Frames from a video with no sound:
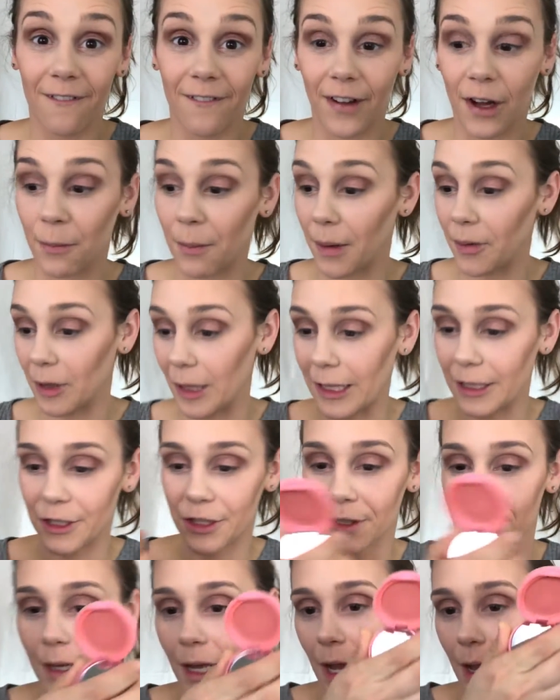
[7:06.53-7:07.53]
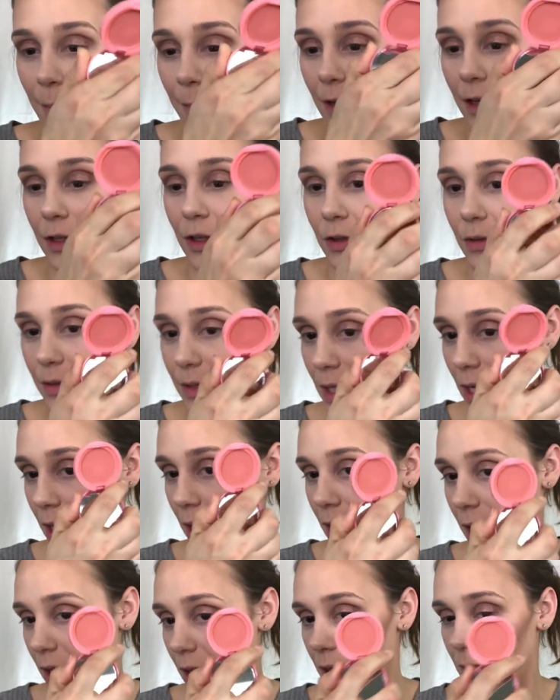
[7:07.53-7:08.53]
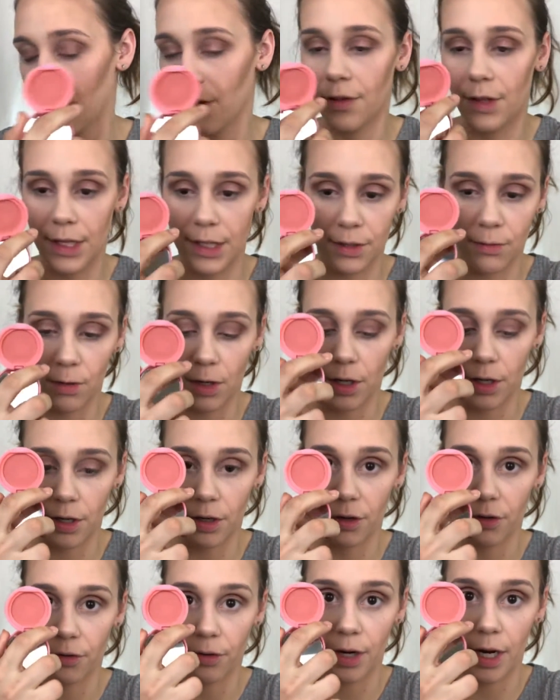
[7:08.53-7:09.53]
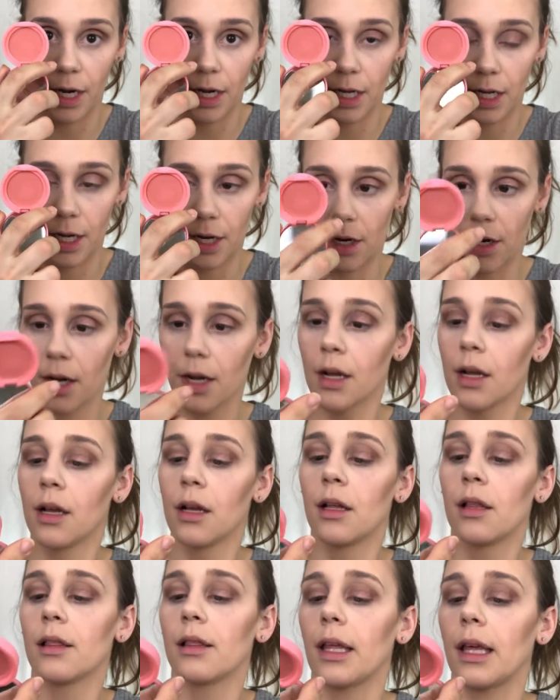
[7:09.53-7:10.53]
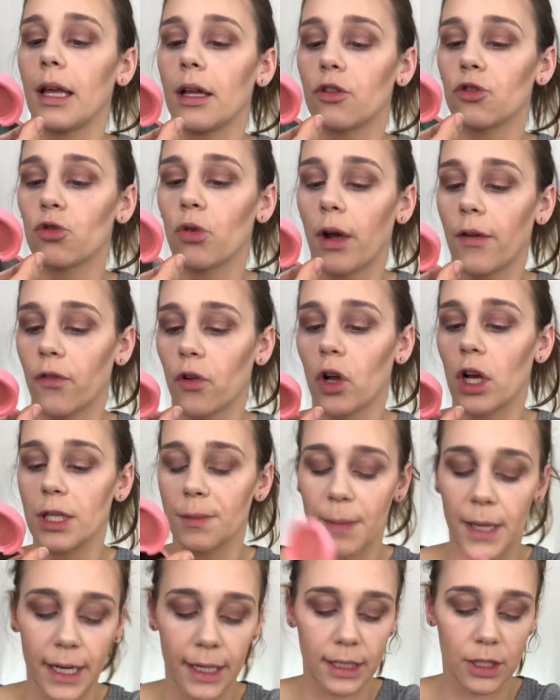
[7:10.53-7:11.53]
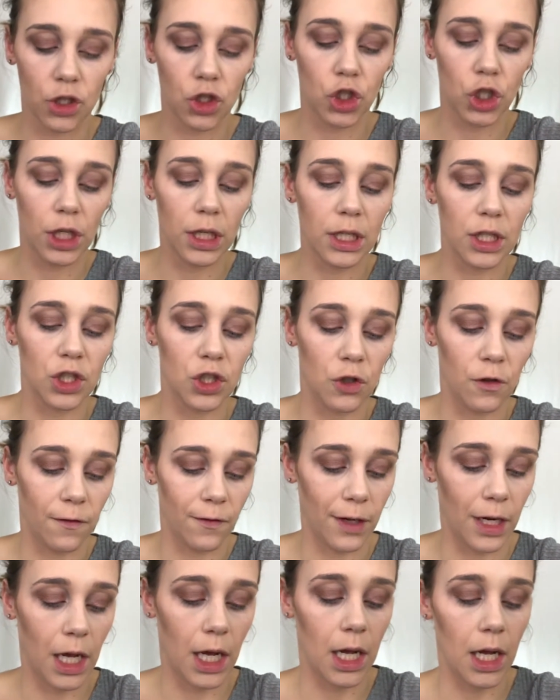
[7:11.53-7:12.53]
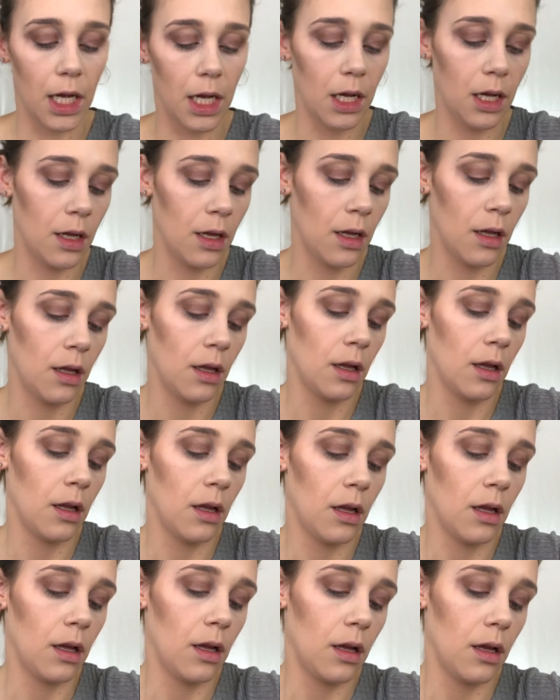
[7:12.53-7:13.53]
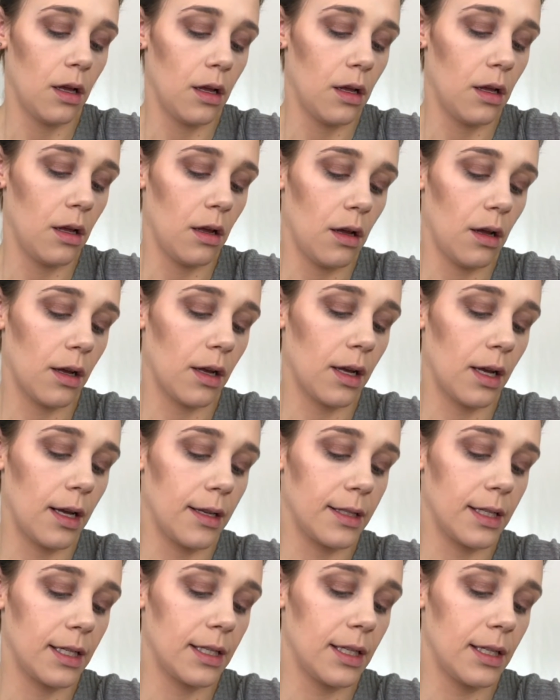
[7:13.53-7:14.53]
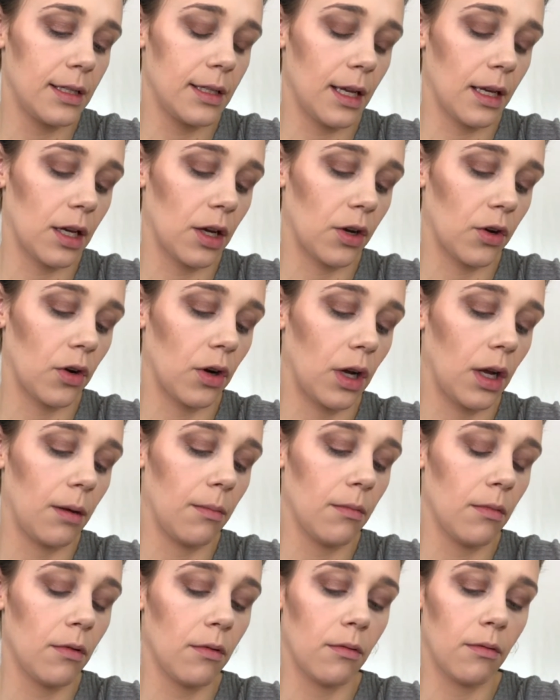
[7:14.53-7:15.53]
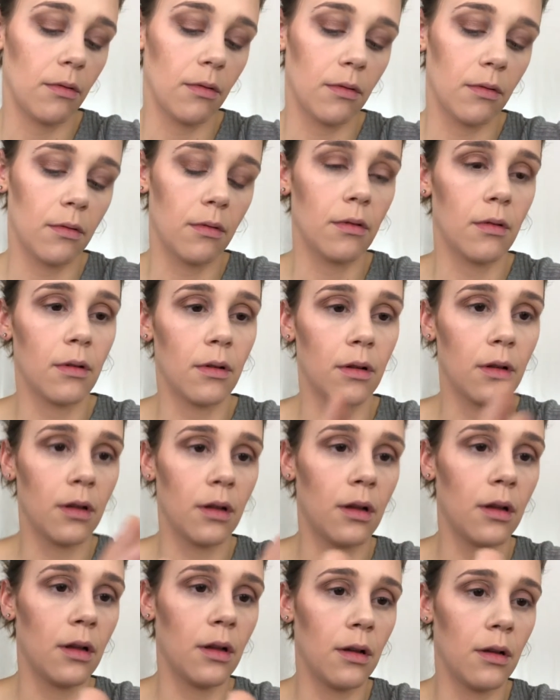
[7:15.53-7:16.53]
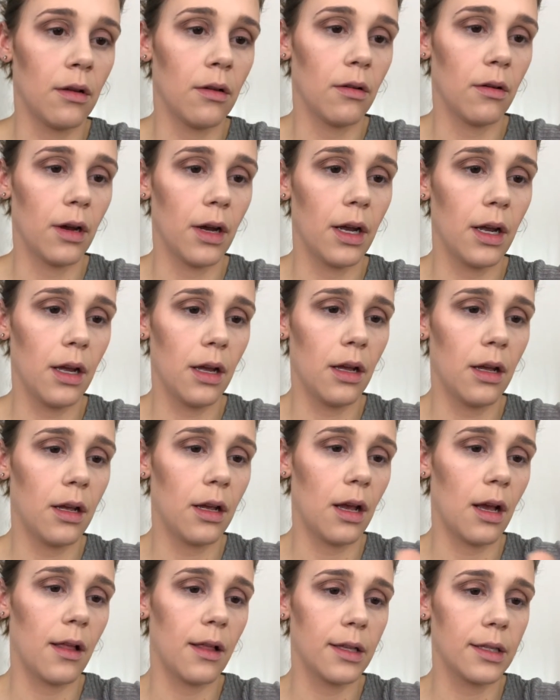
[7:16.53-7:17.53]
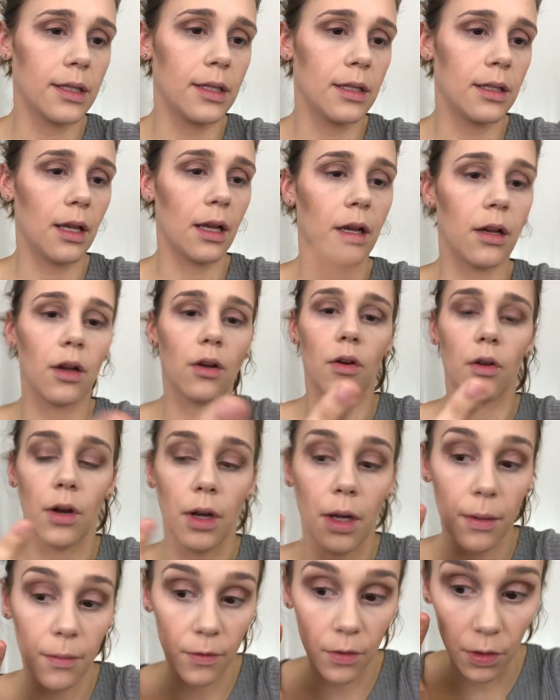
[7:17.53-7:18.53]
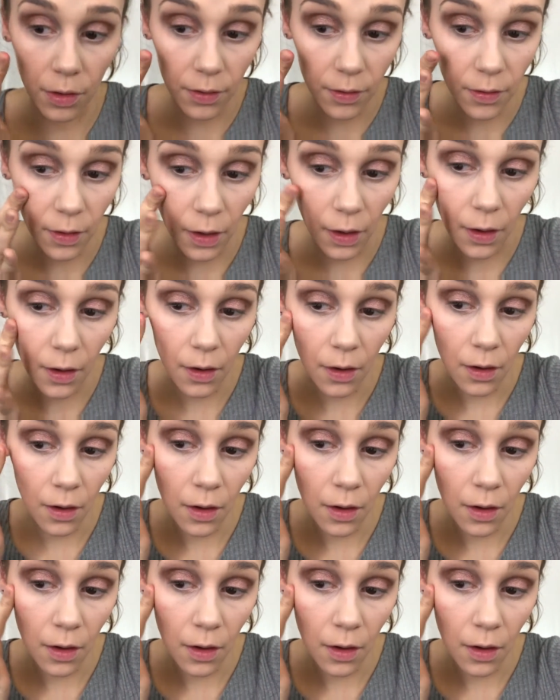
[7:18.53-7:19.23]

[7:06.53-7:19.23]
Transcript: Found my blush. I'm using this one right here, the Trifle Cosmetics Cheek Souffle. Because this is like a cream, right? Yeah, this is like a cream, so let's see.